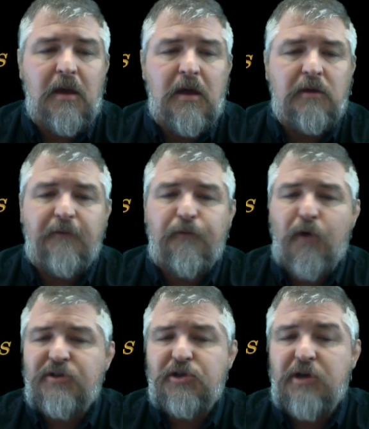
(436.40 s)
The
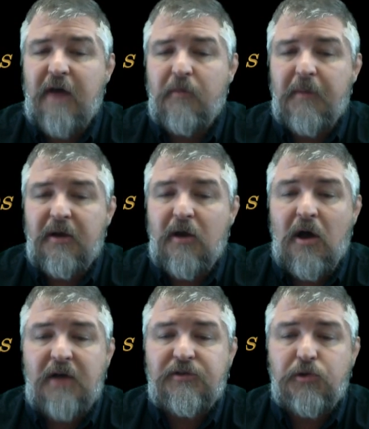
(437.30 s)
French government
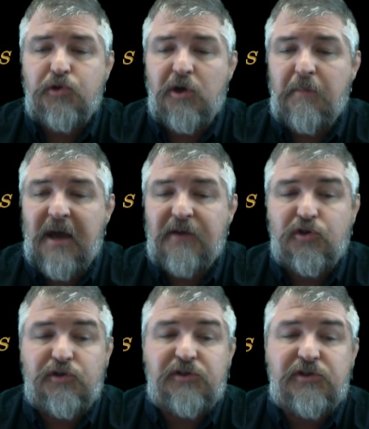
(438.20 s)
also took
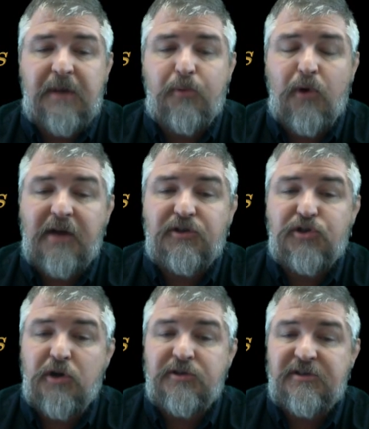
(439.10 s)
measures to separate
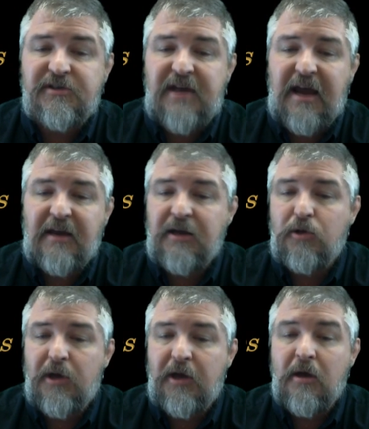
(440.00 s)
church and state,
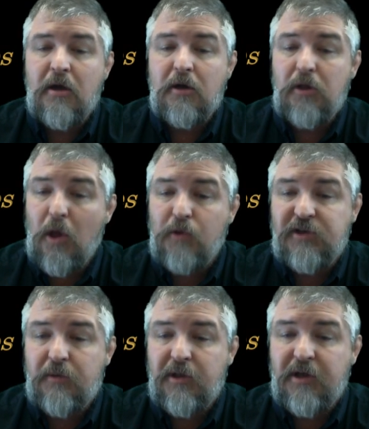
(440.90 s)
including
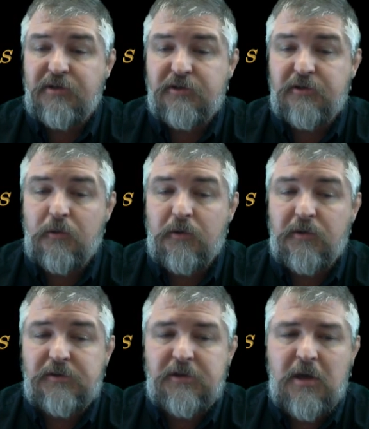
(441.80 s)
closing religious
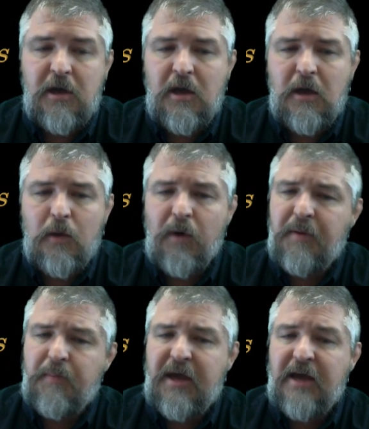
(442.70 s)
schools.
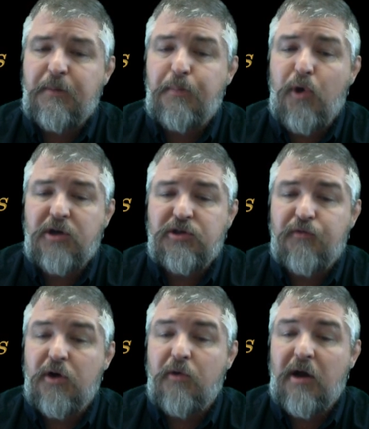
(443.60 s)
Women began to push
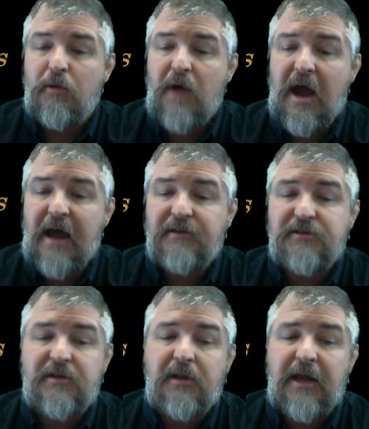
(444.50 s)
for greater rights
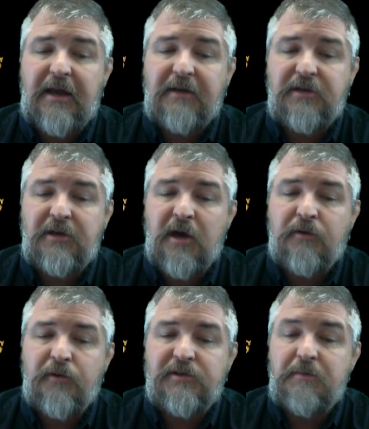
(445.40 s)
in the late
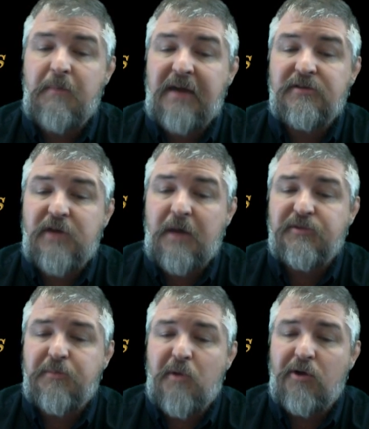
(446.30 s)
1800s and made some
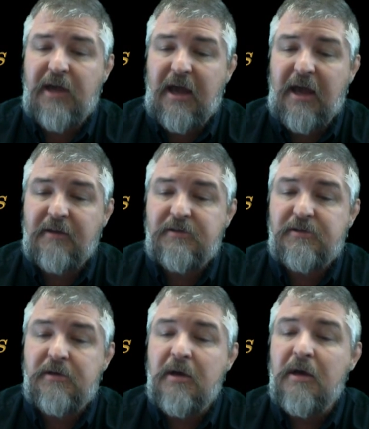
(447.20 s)
small gains,
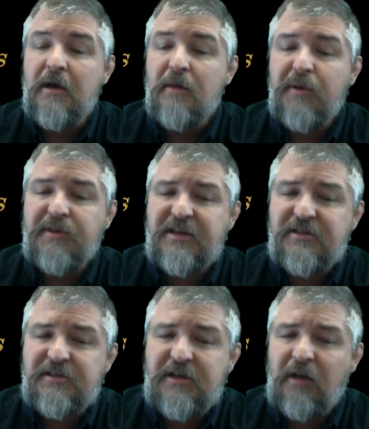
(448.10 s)
but they
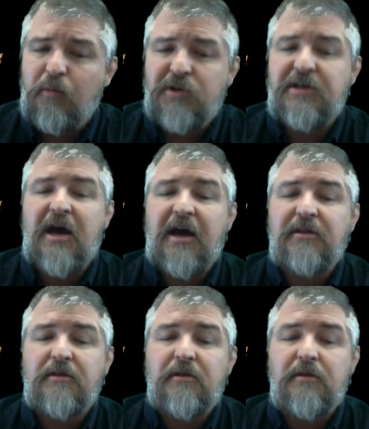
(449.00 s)
still were
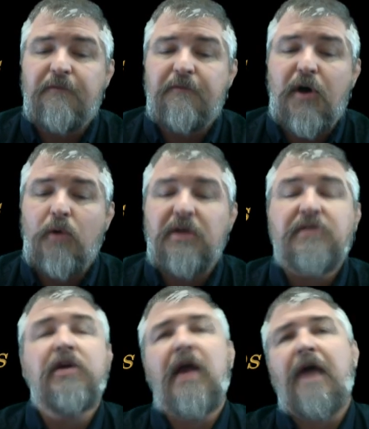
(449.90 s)
denied the vote
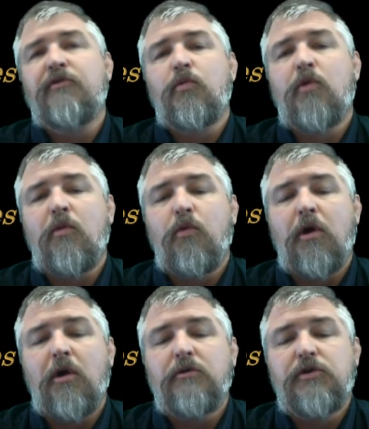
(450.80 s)
until after World
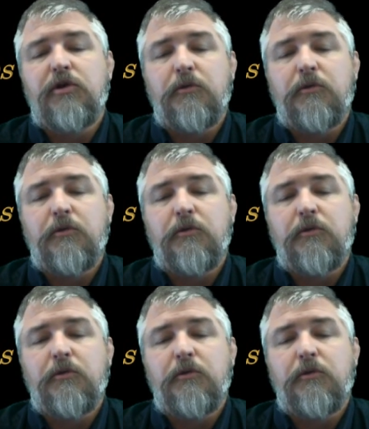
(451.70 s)
War II.